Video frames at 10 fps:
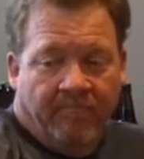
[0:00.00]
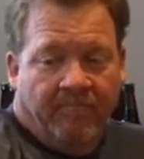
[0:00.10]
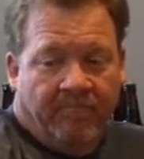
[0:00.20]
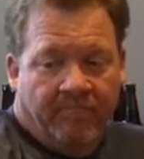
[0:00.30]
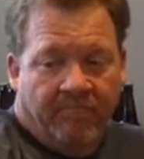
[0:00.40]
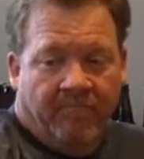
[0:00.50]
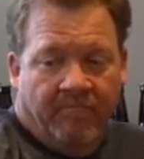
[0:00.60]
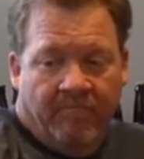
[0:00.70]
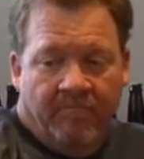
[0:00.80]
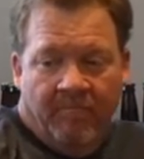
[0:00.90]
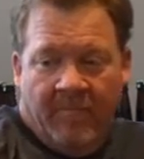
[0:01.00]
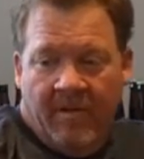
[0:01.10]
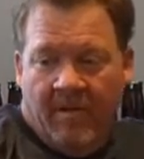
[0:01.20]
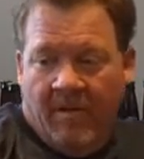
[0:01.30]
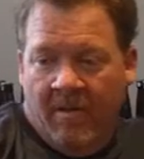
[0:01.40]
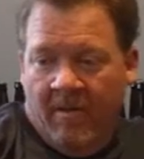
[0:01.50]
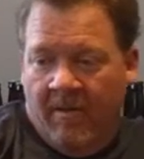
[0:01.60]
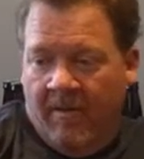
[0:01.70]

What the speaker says: [no speech]